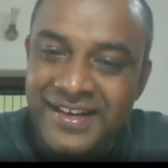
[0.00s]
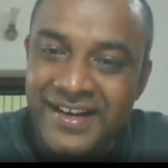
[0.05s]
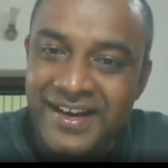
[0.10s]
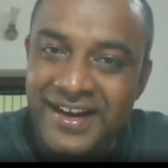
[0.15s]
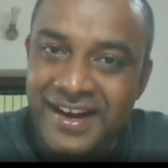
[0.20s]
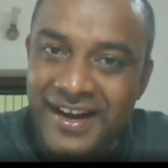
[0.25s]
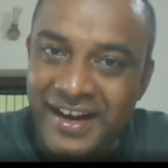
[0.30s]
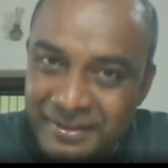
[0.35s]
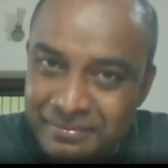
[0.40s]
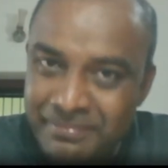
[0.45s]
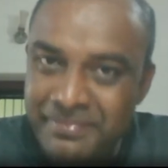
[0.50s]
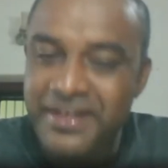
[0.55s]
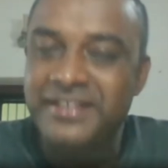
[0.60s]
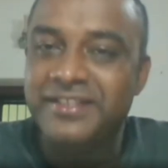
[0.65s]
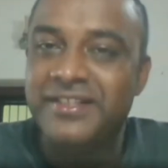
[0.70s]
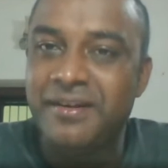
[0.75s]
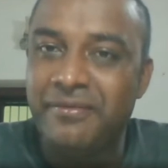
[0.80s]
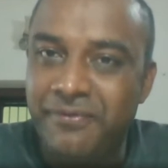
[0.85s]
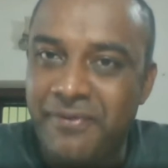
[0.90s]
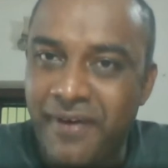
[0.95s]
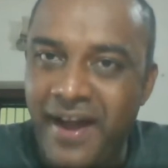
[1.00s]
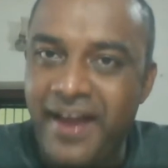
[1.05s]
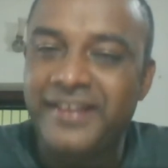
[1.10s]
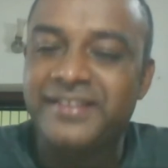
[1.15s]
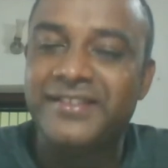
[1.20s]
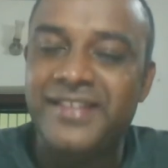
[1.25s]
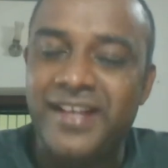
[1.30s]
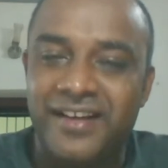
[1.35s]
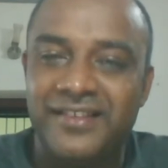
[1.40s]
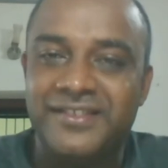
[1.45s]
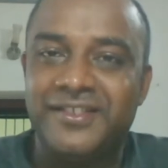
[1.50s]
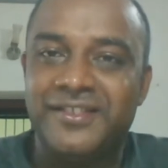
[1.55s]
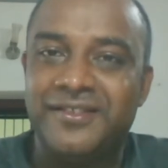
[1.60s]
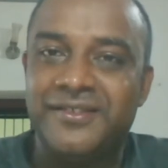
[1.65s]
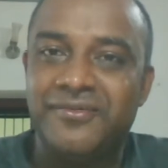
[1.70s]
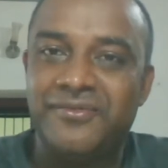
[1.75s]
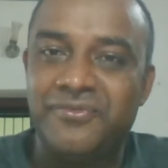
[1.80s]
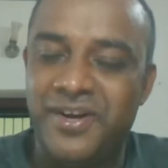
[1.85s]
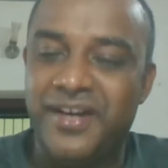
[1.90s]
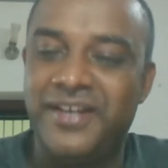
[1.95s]
admit the fact that,
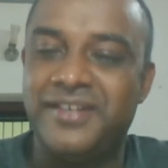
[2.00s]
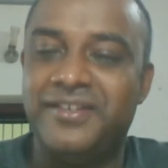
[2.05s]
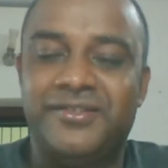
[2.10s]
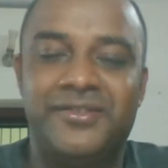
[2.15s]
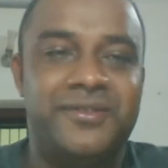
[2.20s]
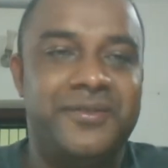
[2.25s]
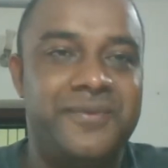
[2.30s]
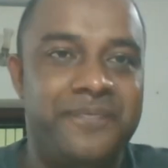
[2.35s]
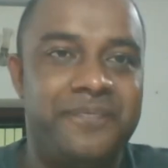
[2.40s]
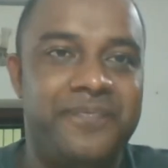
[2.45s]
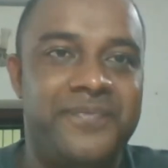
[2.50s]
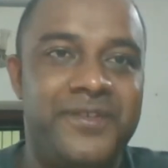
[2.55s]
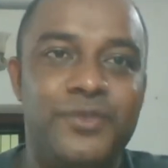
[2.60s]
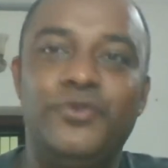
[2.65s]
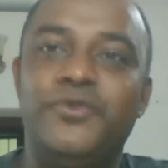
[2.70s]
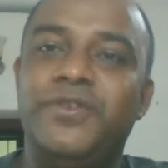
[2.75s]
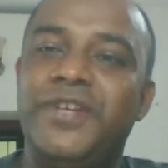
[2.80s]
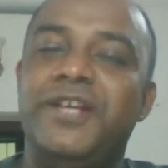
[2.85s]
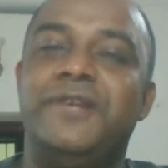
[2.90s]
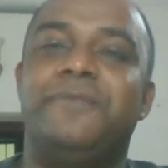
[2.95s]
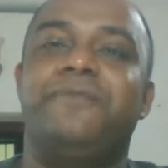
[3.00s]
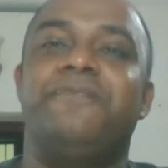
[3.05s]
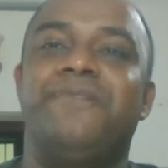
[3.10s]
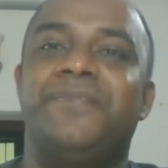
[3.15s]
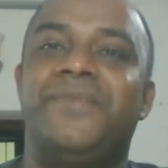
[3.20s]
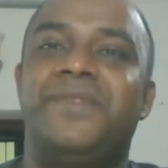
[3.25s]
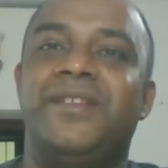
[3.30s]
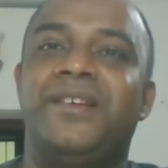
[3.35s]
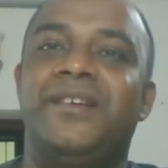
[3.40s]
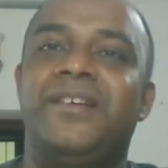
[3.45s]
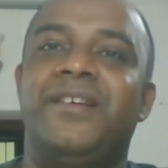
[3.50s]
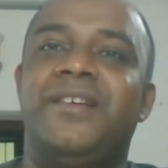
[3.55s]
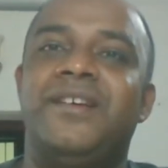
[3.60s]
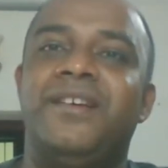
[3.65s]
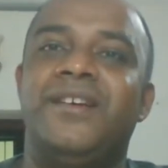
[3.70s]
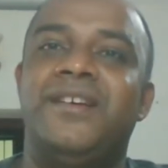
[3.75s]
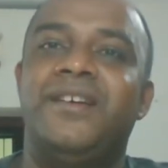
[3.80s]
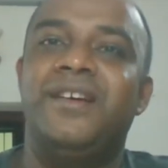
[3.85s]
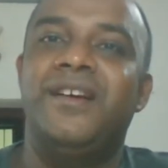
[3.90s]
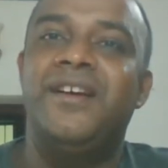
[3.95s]
friends, you see,
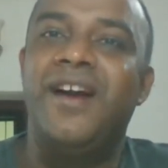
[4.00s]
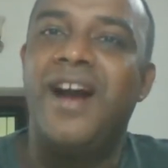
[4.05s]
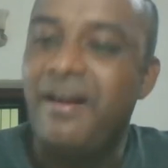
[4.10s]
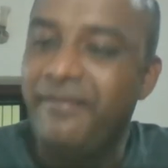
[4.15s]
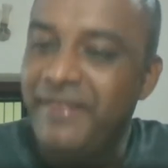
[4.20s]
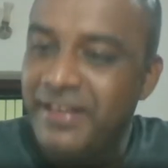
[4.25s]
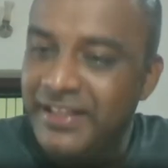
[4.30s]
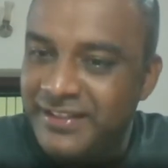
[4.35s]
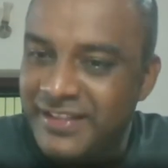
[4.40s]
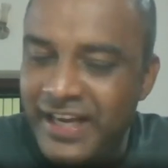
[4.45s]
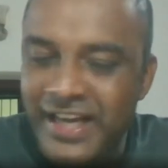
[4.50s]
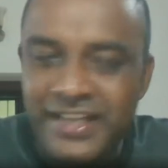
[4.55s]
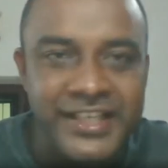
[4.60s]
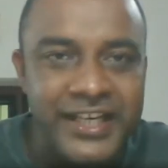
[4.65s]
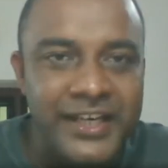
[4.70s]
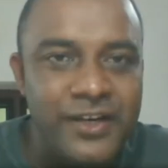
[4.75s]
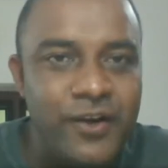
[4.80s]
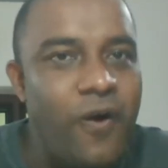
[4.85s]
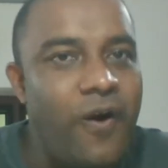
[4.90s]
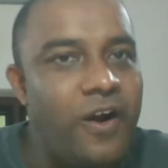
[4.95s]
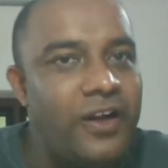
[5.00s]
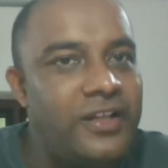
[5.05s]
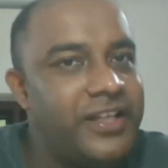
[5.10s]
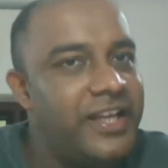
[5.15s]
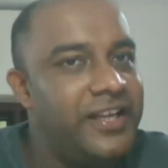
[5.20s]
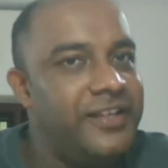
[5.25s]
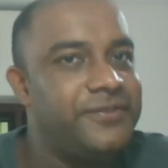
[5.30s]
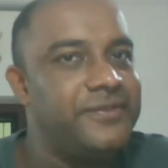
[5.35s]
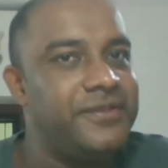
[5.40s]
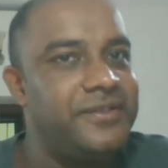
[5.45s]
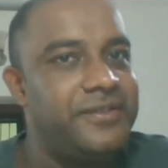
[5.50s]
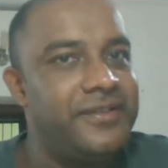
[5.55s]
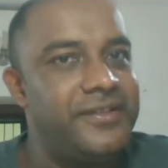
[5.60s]
having stated all these